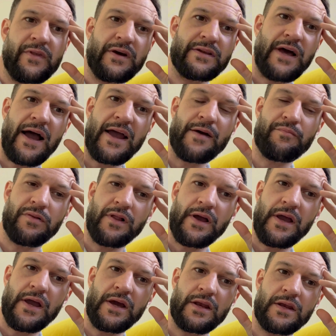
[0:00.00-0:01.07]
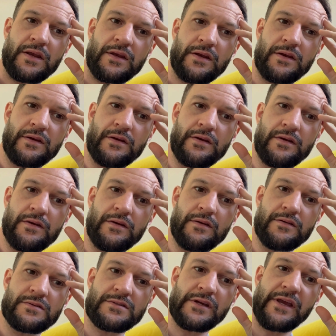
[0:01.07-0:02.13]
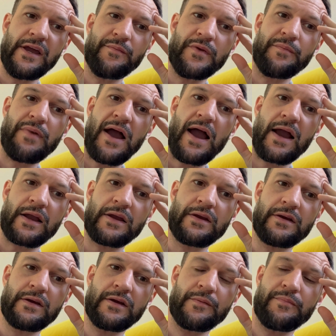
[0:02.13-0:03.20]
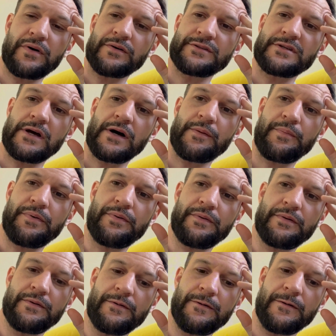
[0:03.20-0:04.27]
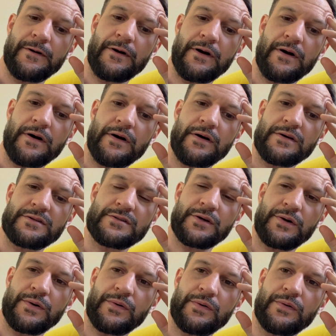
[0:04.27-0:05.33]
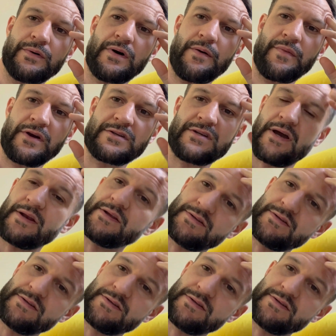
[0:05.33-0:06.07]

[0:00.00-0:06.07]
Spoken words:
diet plan to get me back and built up. So I'm excited